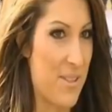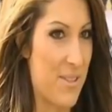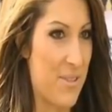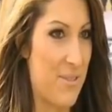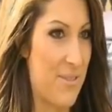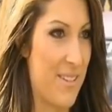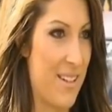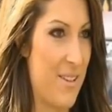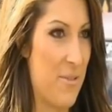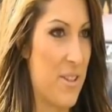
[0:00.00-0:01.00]
are sort of
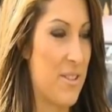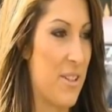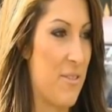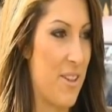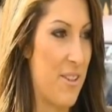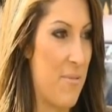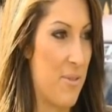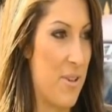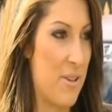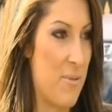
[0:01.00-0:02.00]
wondering whether I
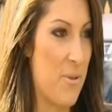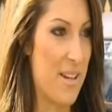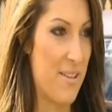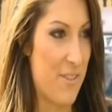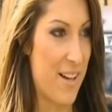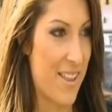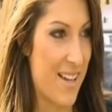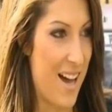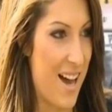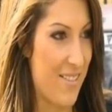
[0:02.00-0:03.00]
belong more in front of the
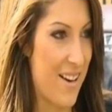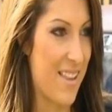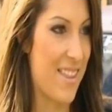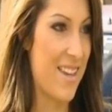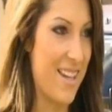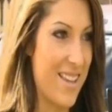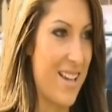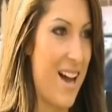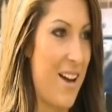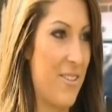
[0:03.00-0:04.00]
car rather than in the
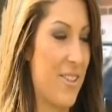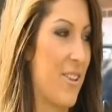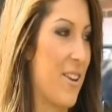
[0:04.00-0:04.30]
car on the